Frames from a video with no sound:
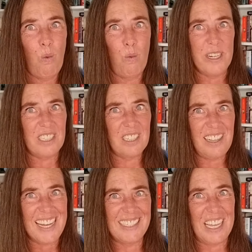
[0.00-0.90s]
which
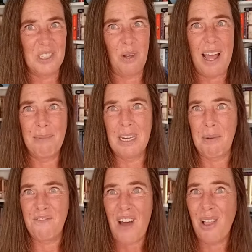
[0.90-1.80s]
class schedule I'm going to
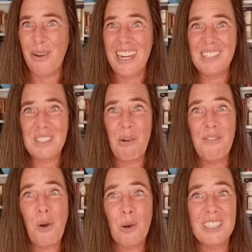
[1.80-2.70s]
be following. So
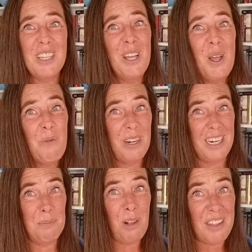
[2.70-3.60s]
of course we
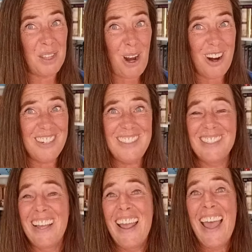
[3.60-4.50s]
need to pull out the
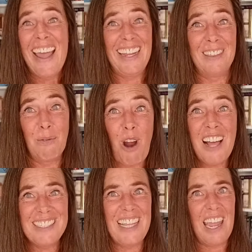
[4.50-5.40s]
cards, get the
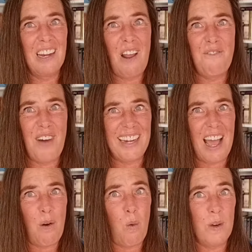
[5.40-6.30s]
rocks, and find
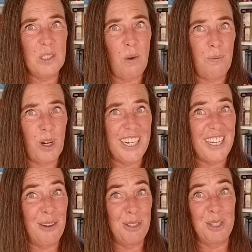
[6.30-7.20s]
out which one we're going to
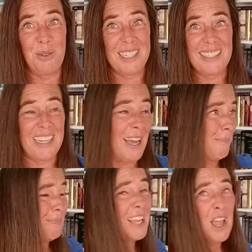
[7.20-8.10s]
go to this
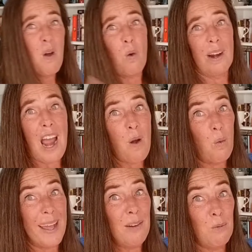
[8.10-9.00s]
time, or
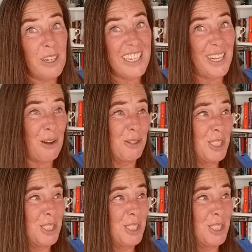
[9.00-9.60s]
when we're going to go